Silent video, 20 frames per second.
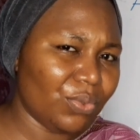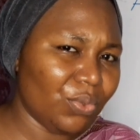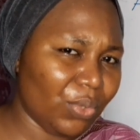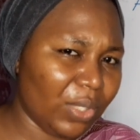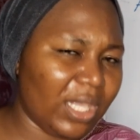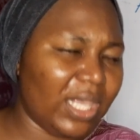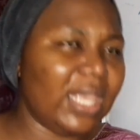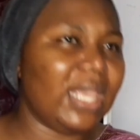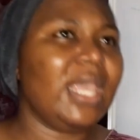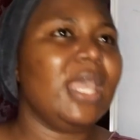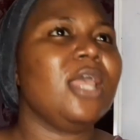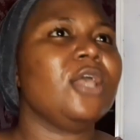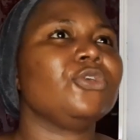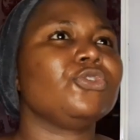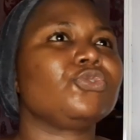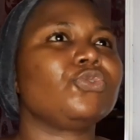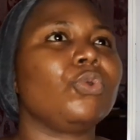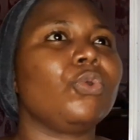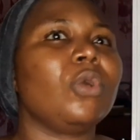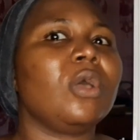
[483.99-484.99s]
Okay,
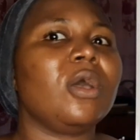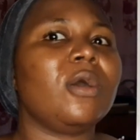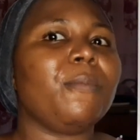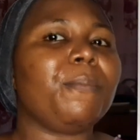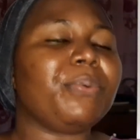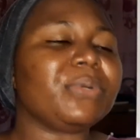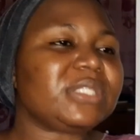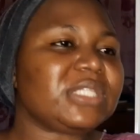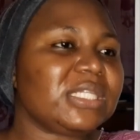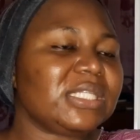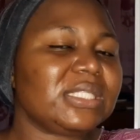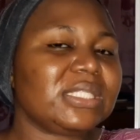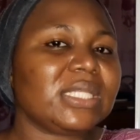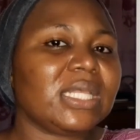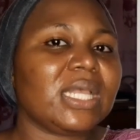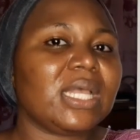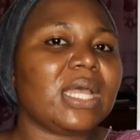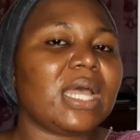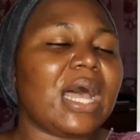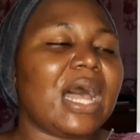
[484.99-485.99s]
so putting
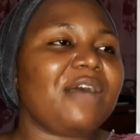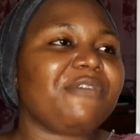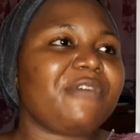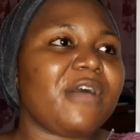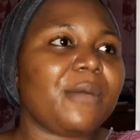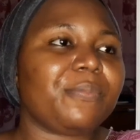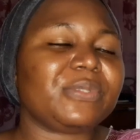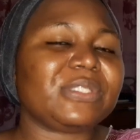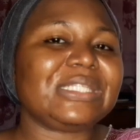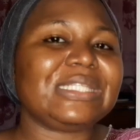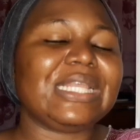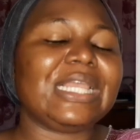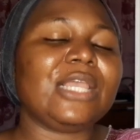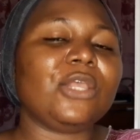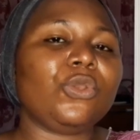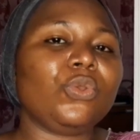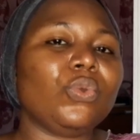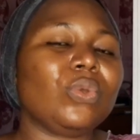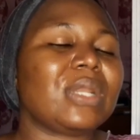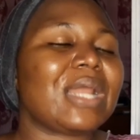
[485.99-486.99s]
alpha arbutin
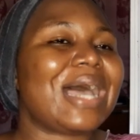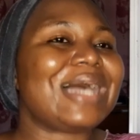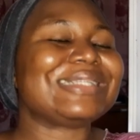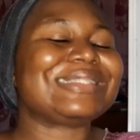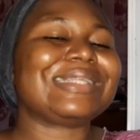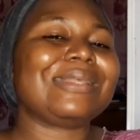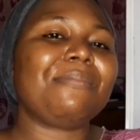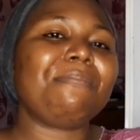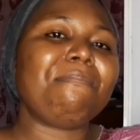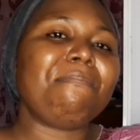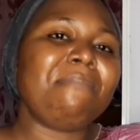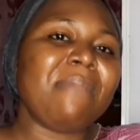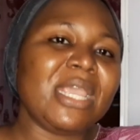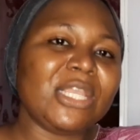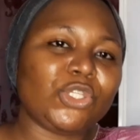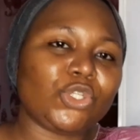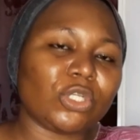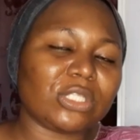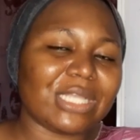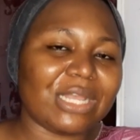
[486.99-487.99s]
alone as a
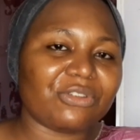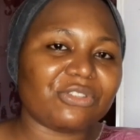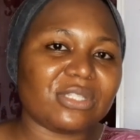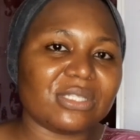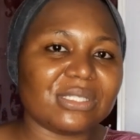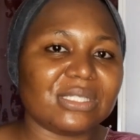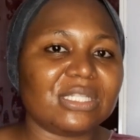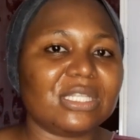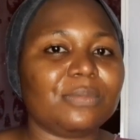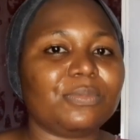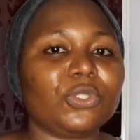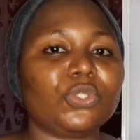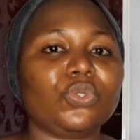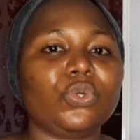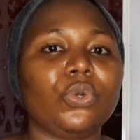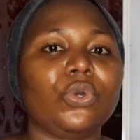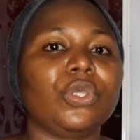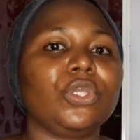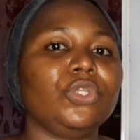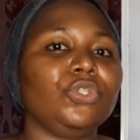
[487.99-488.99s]
major tyrosinase
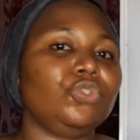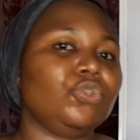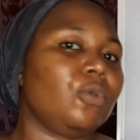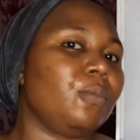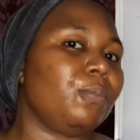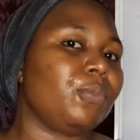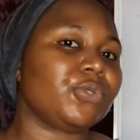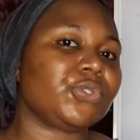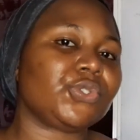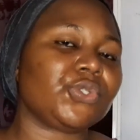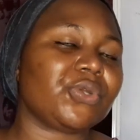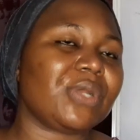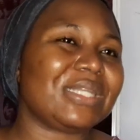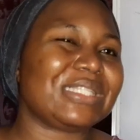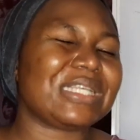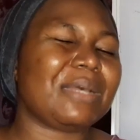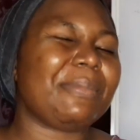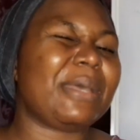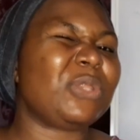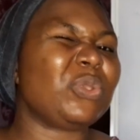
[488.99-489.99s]
inhibitor in your
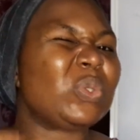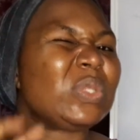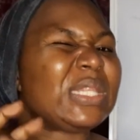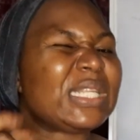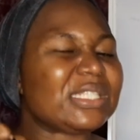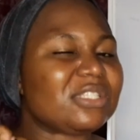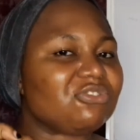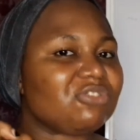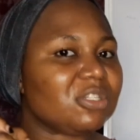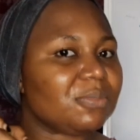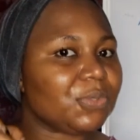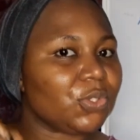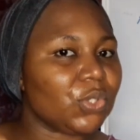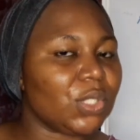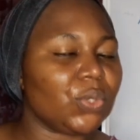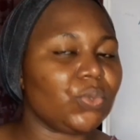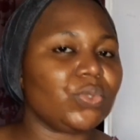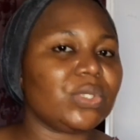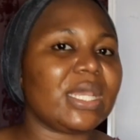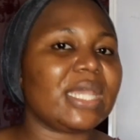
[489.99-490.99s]
moisturizer might not necessarily be
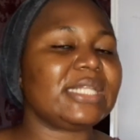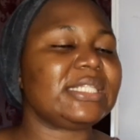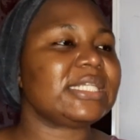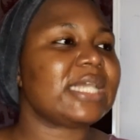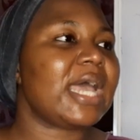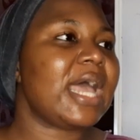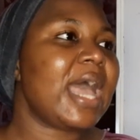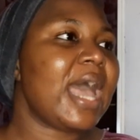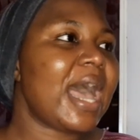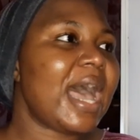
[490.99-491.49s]
a good idea.